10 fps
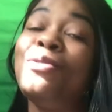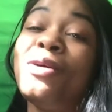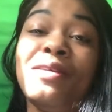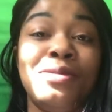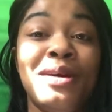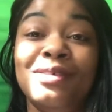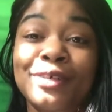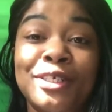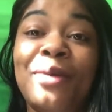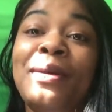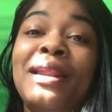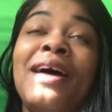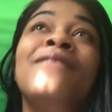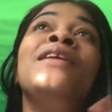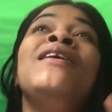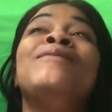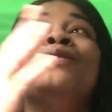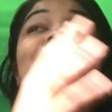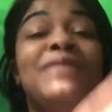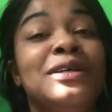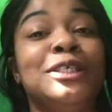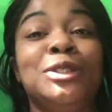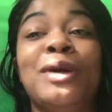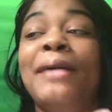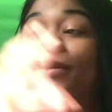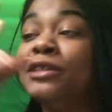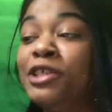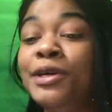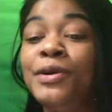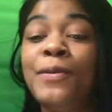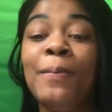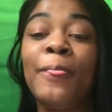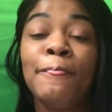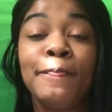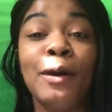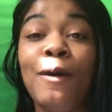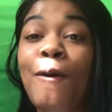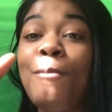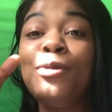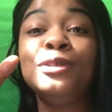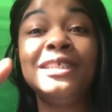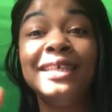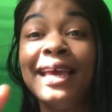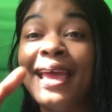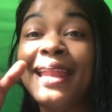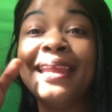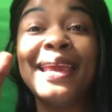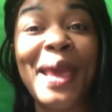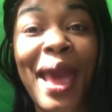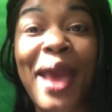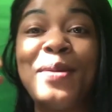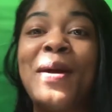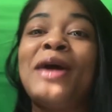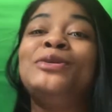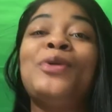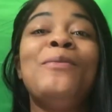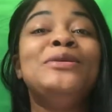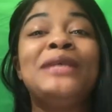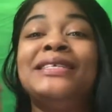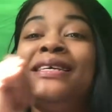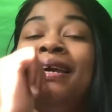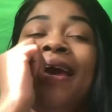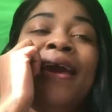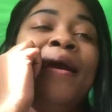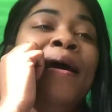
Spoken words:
one of you guys for showing me love. From the first subscriber to the almost 10K. Hey, you guys, we're almost at 10K.